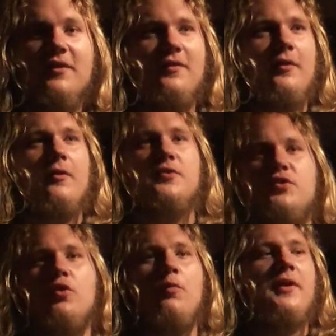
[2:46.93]
There are
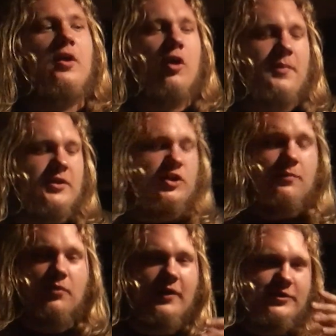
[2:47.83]
so many
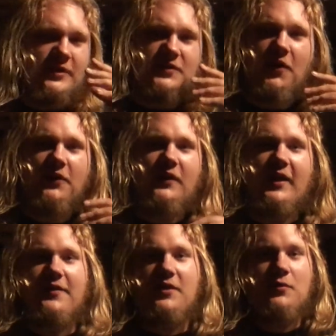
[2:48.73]
RPG projects
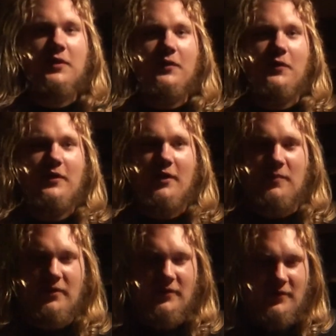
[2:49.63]
online that you can look
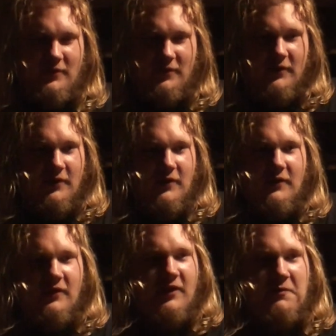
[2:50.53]
up.
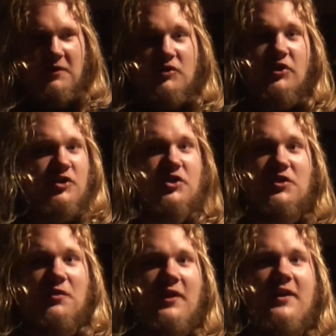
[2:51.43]
I mean, just
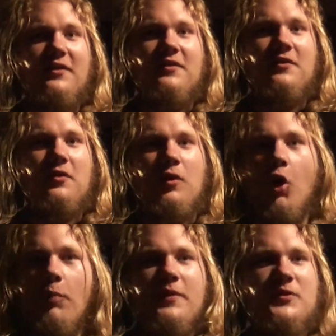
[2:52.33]
look in
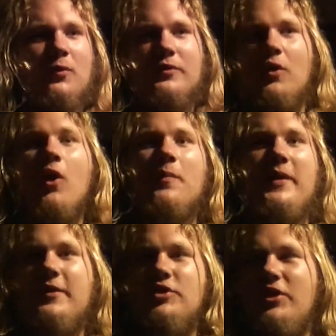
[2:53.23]
open source
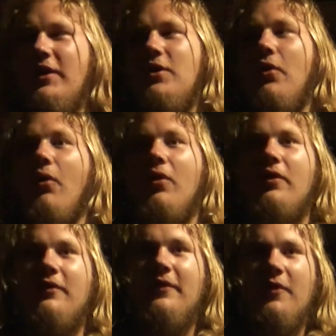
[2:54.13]
RPG
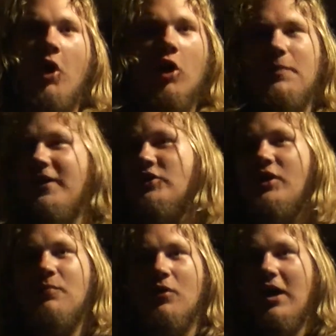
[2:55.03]
or
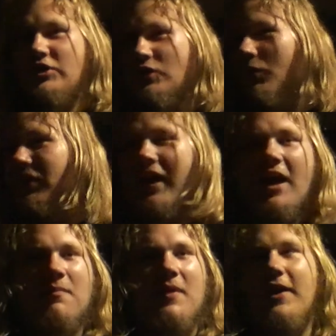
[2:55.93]
RPG project with
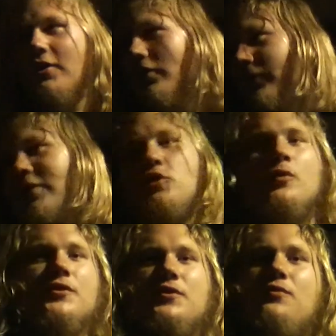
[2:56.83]
Game Maker,
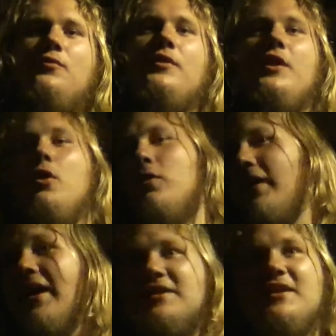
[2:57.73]
Visual Studio,
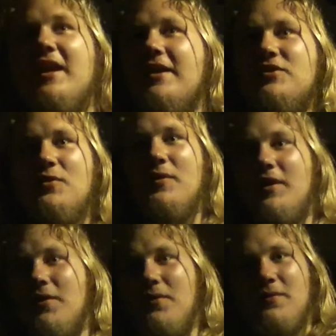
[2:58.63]
XNA
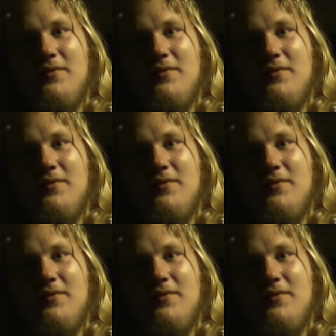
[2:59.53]
Studio.